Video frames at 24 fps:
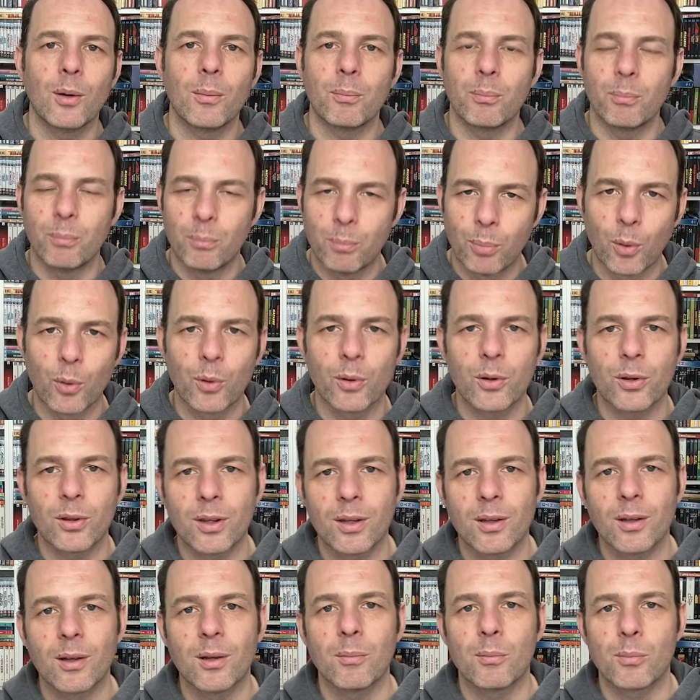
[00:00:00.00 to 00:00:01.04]
both
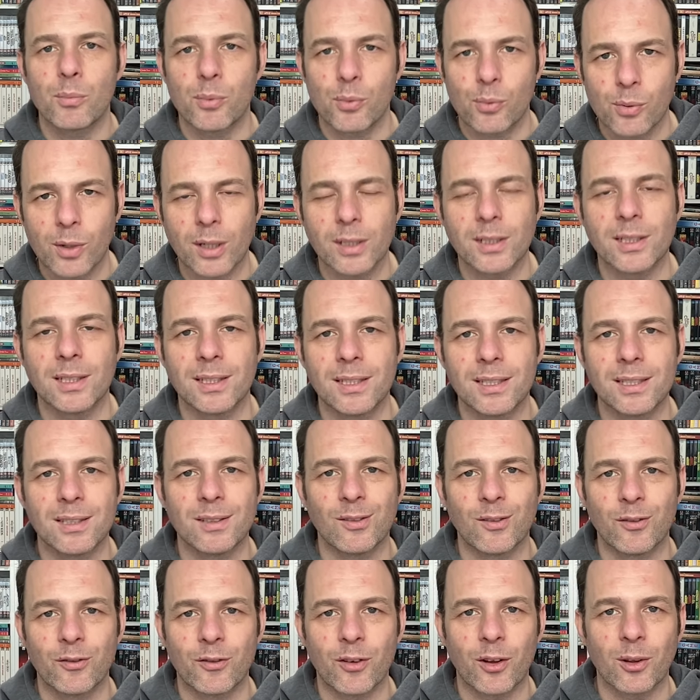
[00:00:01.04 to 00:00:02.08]
pretty
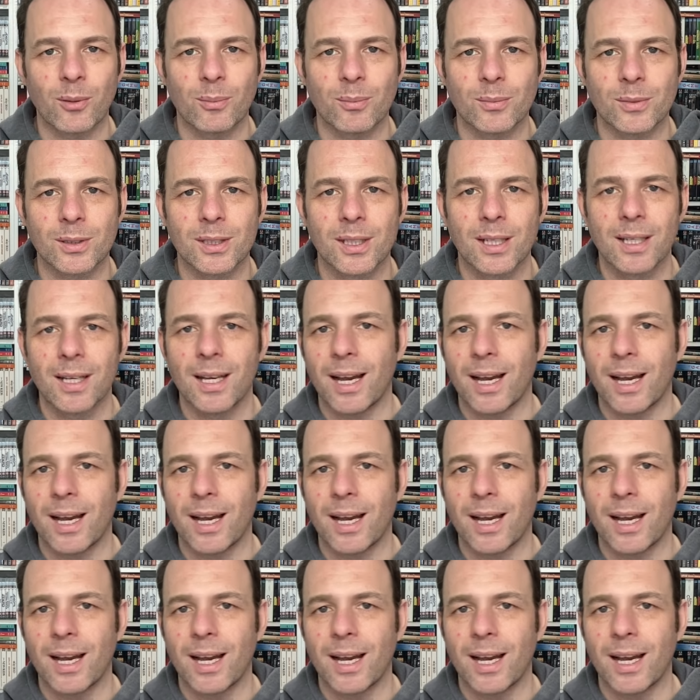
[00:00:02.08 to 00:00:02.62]
decent films,